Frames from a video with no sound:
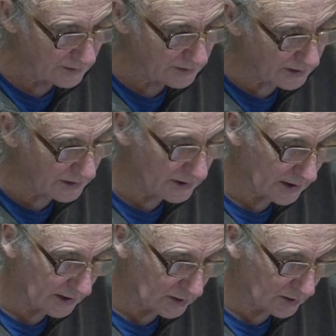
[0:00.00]
Se de
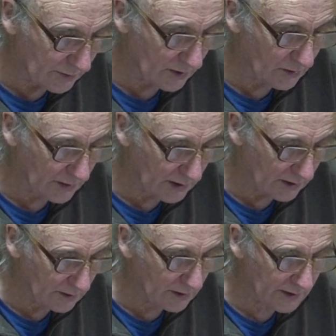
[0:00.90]
la tebe lo
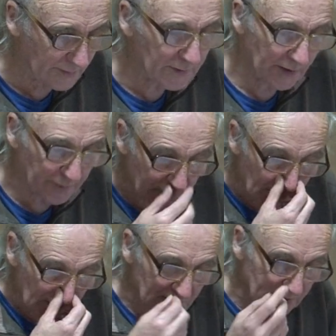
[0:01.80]
kene. Oh, yeah.
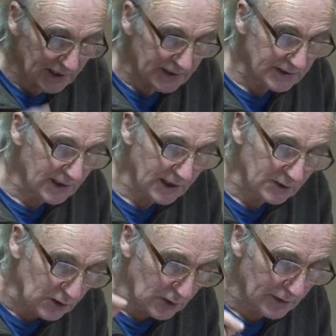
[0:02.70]
Se de la
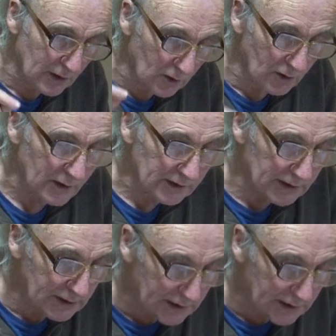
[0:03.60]
tebe lo kene.